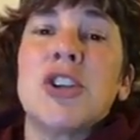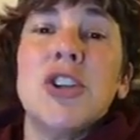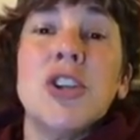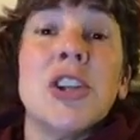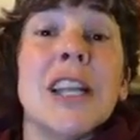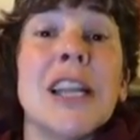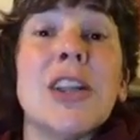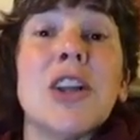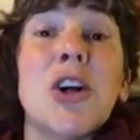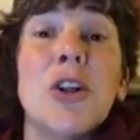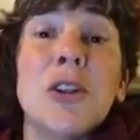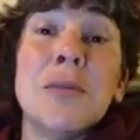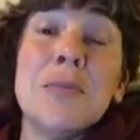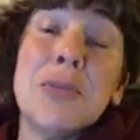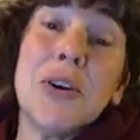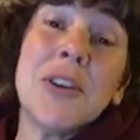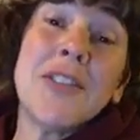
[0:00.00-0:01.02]
little
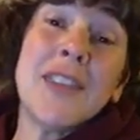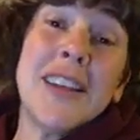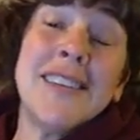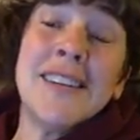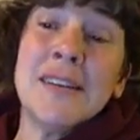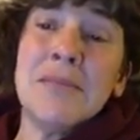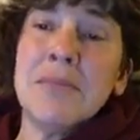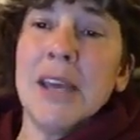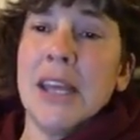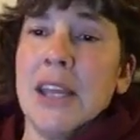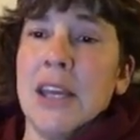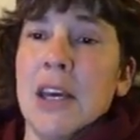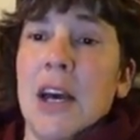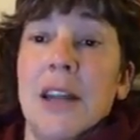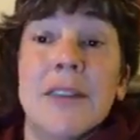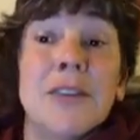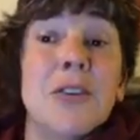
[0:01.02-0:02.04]
golden books that didn't make the
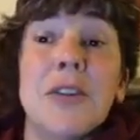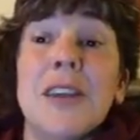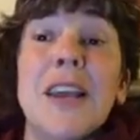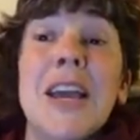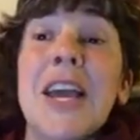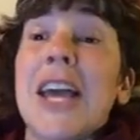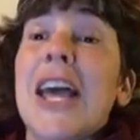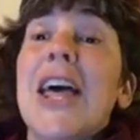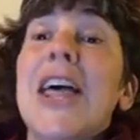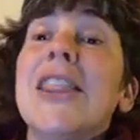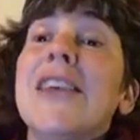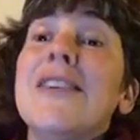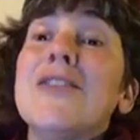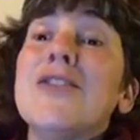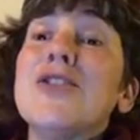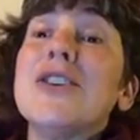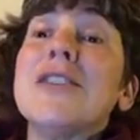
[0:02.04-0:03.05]
cut. So
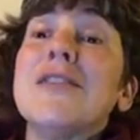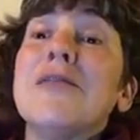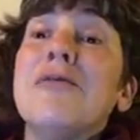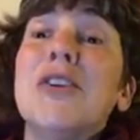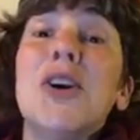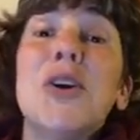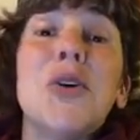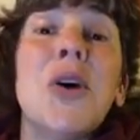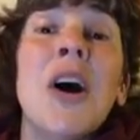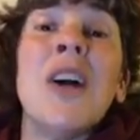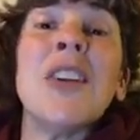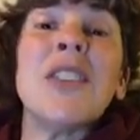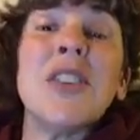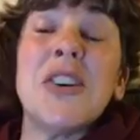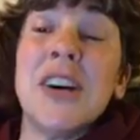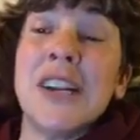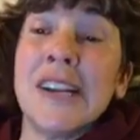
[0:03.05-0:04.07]
these are just a few,
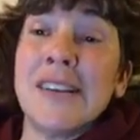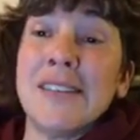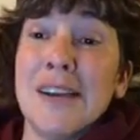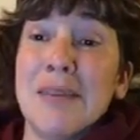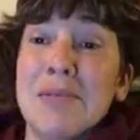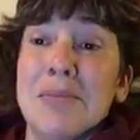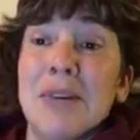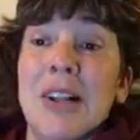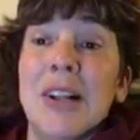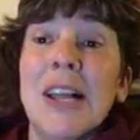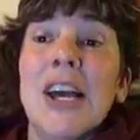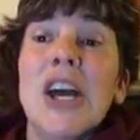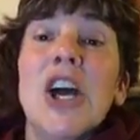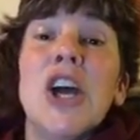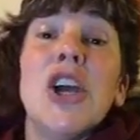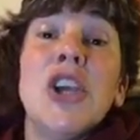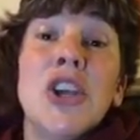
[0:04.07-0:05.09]
also unacceptable.
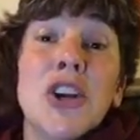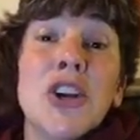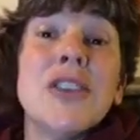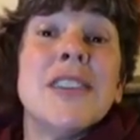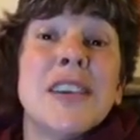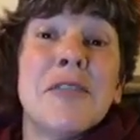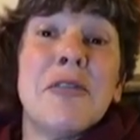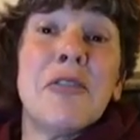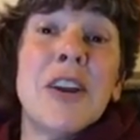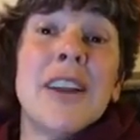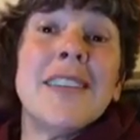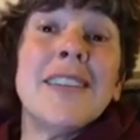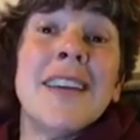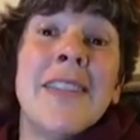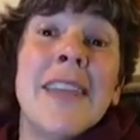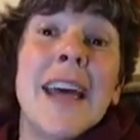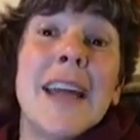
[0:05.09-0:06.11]
You're different
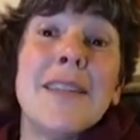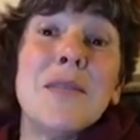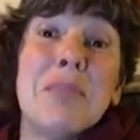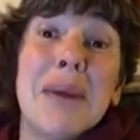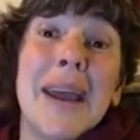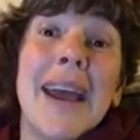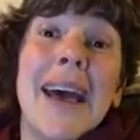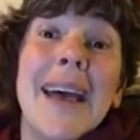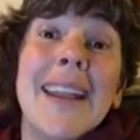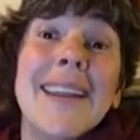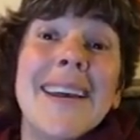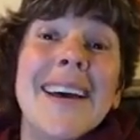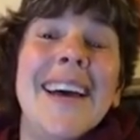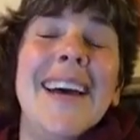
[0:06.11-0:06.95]
and that's bad.